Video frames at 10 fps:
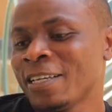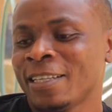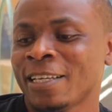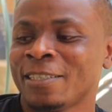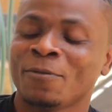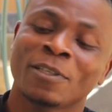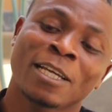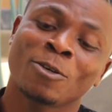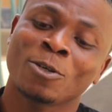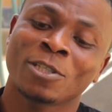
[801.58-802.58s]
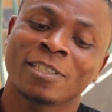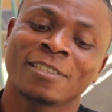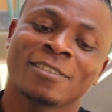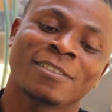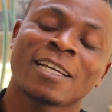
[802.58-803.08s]
they defeated us
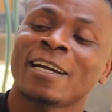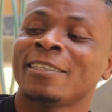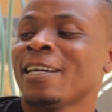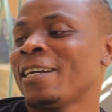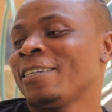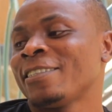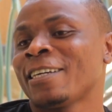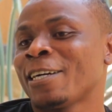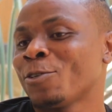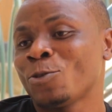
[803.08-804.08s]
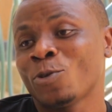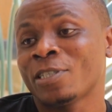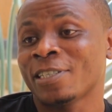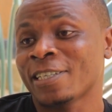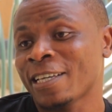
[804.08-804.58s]
in Nyagatare they cannot do
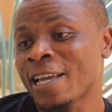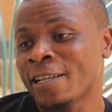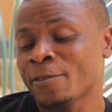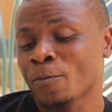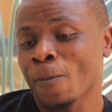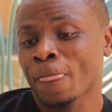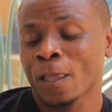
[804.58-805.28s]
it in Kigali